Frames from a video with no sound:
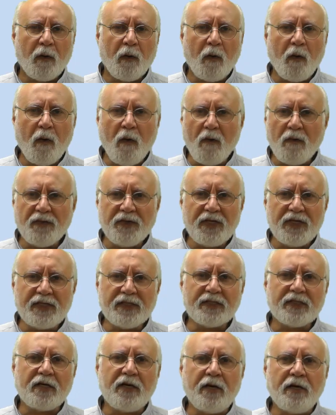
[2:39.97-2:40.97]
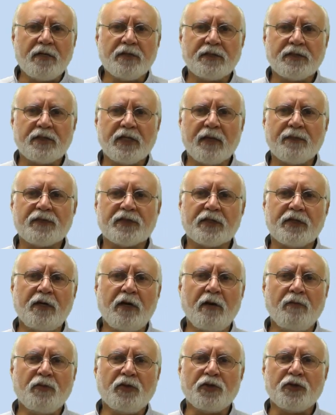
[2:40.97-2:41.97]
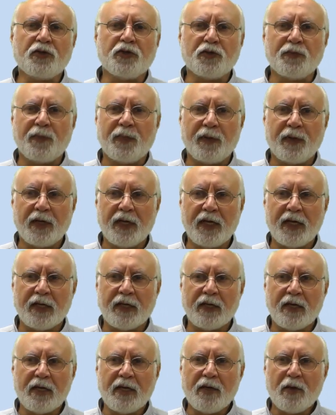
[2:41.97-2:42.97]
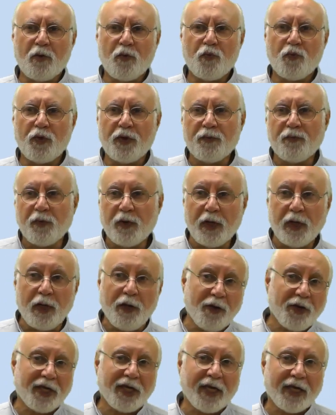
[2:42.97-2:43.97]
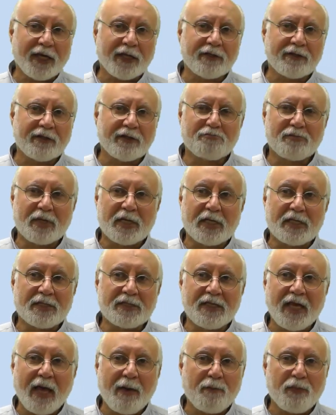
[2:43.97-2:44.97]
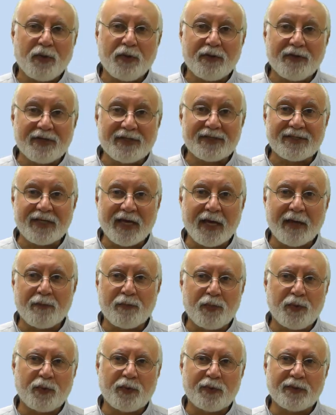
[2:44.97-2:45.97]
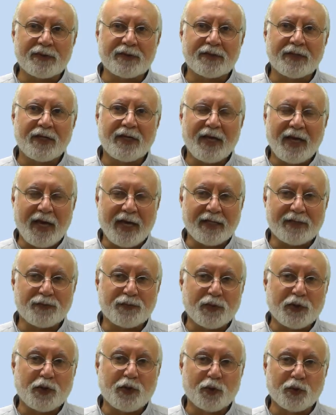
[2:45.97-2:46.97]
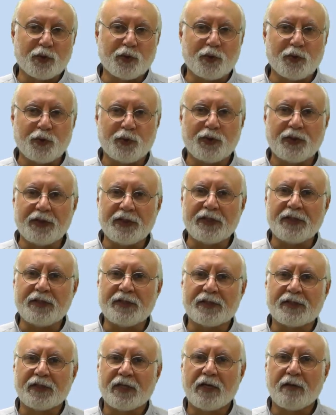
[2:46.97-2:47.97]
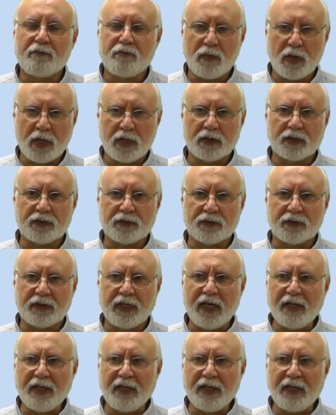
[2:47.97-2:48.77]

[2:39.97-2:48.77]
All these concepts come into play when we look at sample examples as we go through these modules.